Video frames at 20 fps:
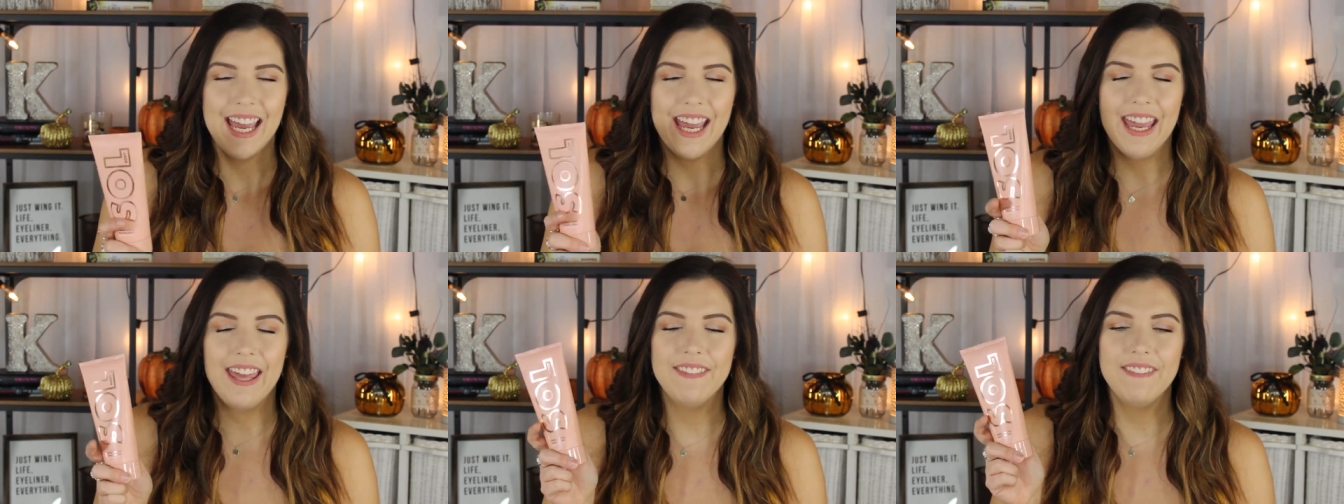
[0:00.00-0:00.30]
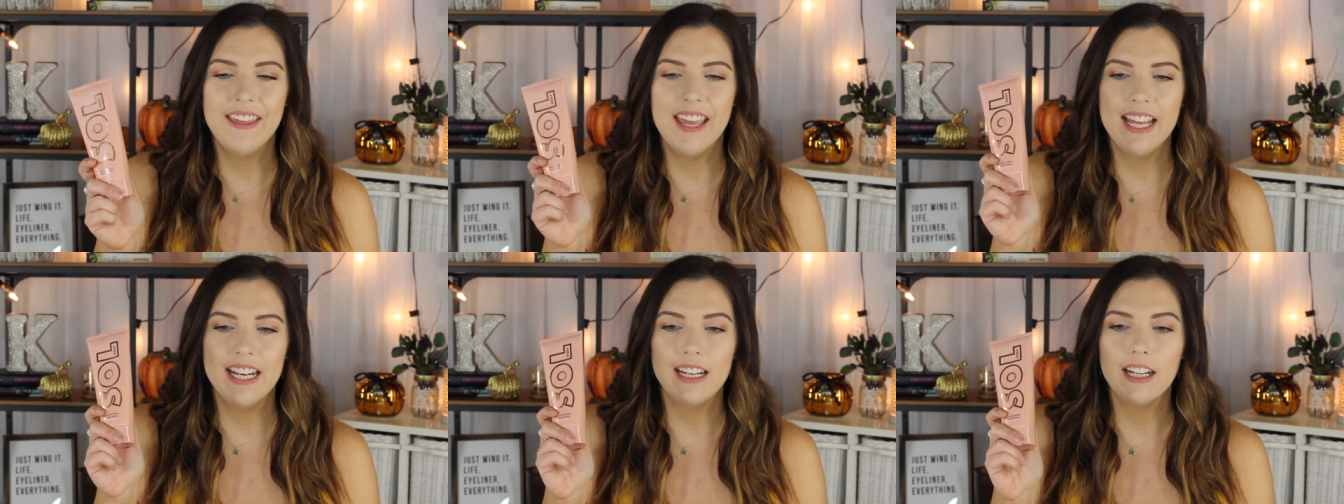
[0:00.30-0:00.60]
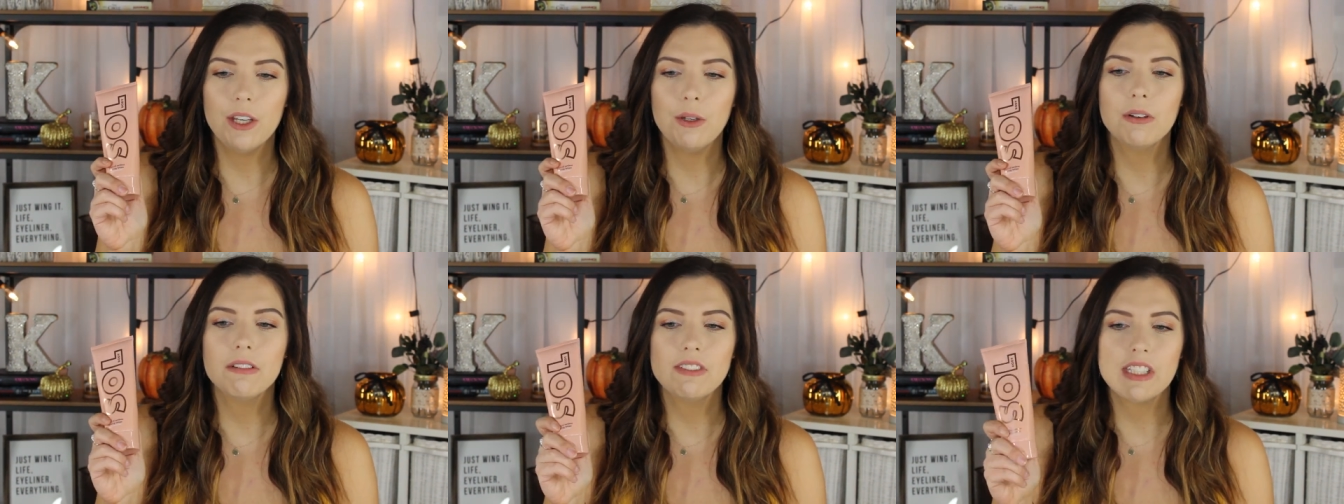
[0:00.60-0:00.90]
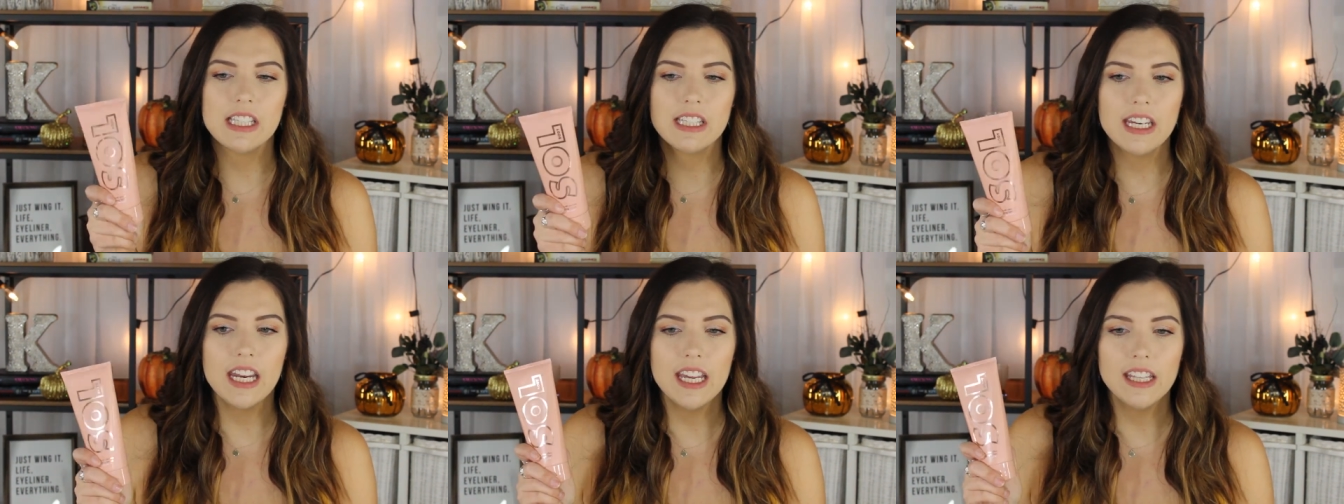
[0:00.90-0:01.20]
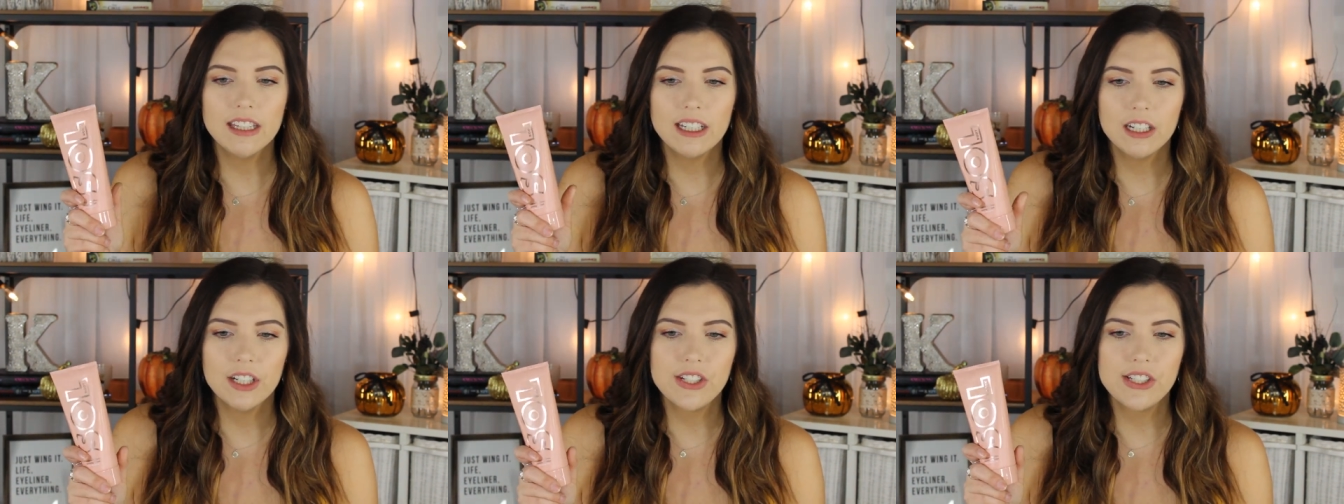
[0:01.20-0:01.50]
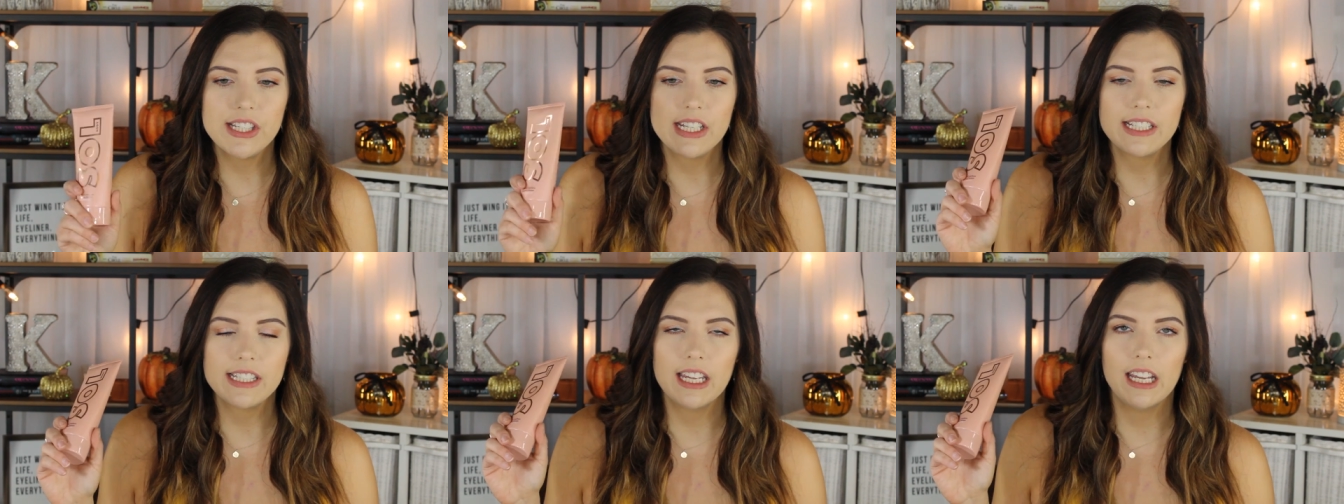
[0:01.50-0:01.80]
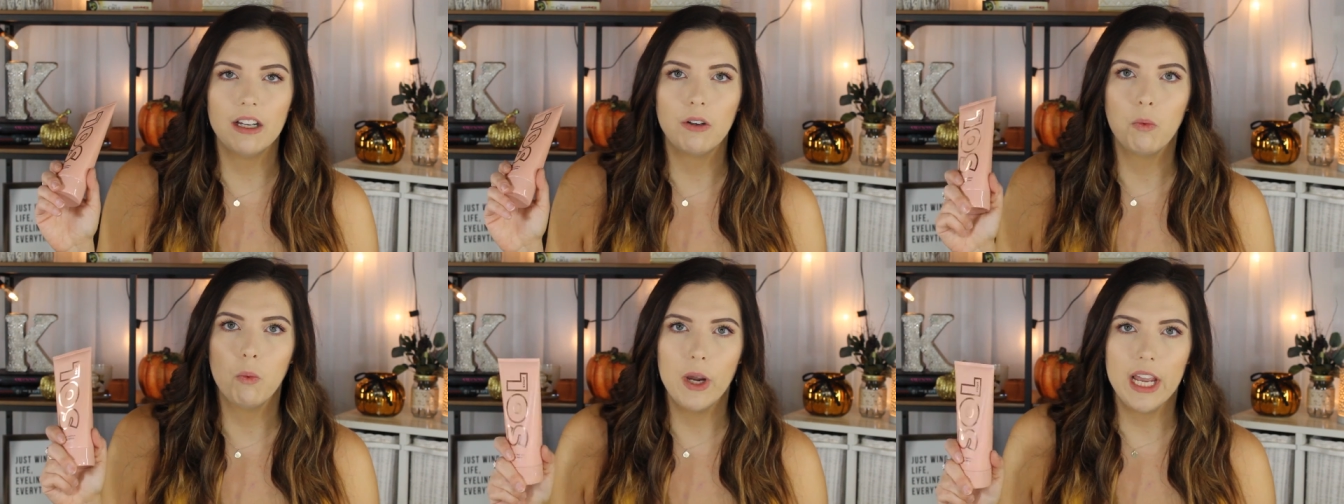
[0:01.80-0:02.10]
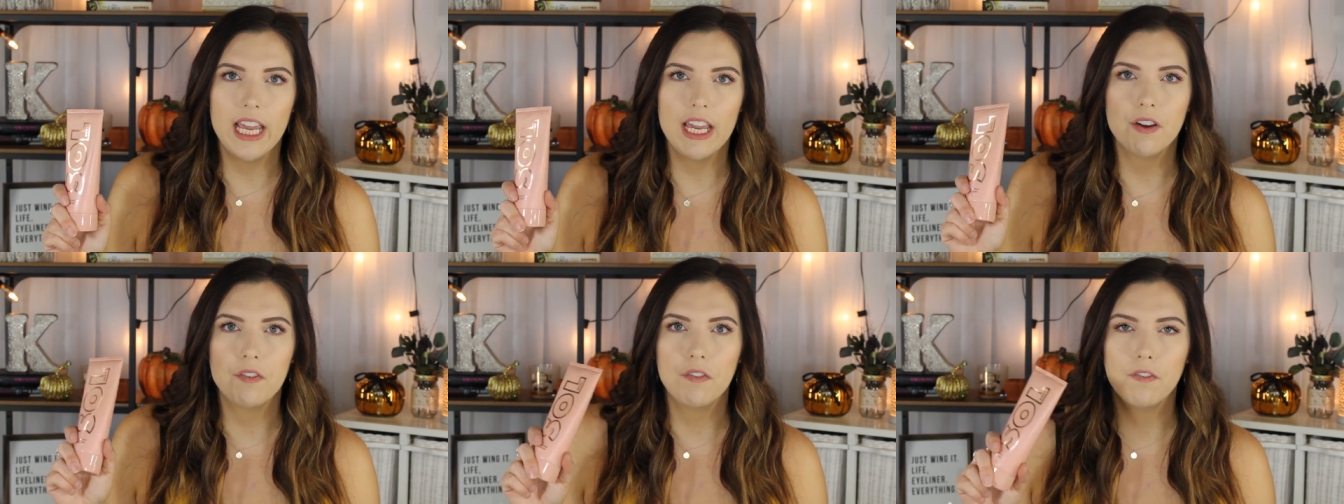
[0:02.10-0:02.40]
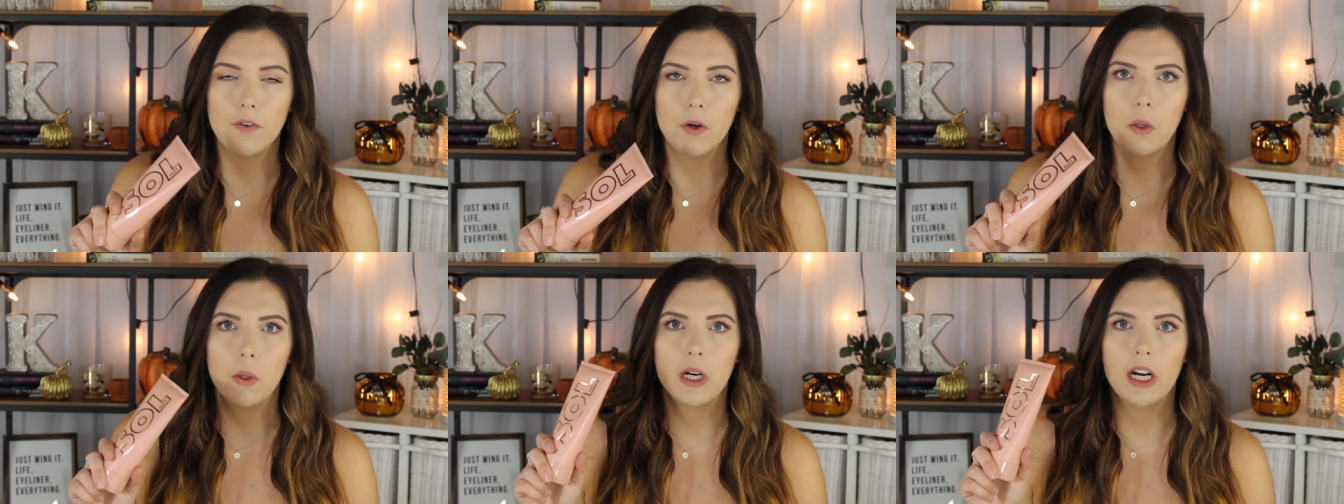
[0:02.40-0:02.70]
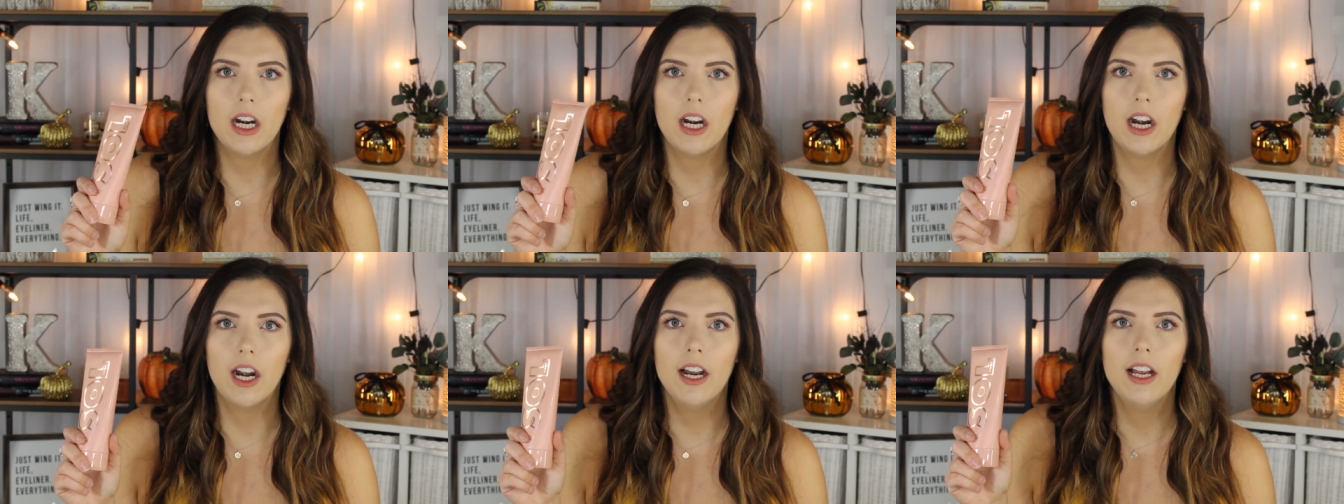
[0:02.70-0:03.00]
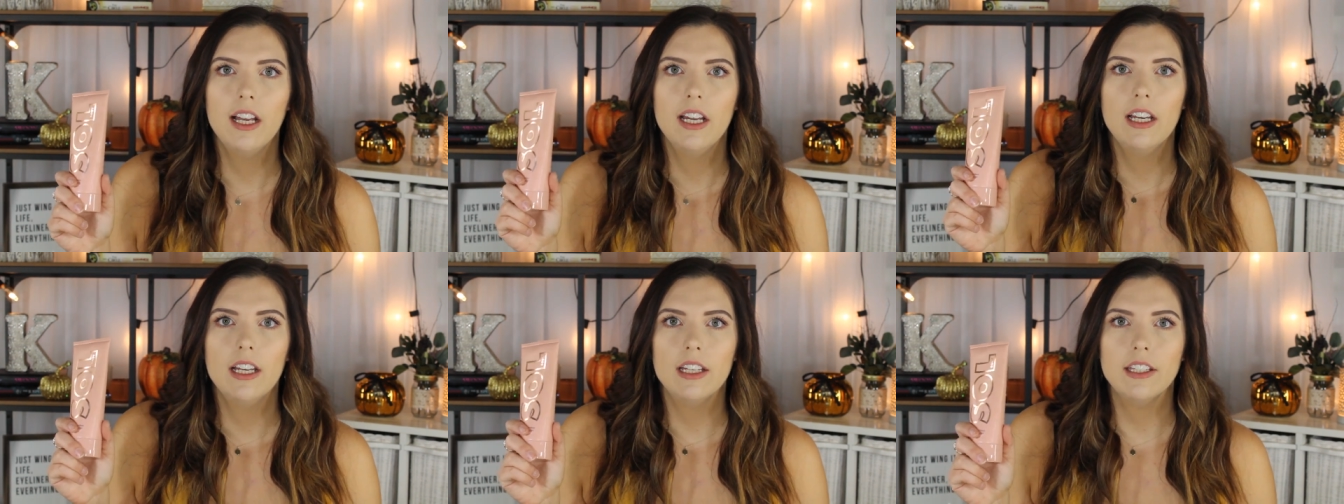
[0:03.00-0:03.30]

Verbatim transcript: And then you have to stand there and it says like wait for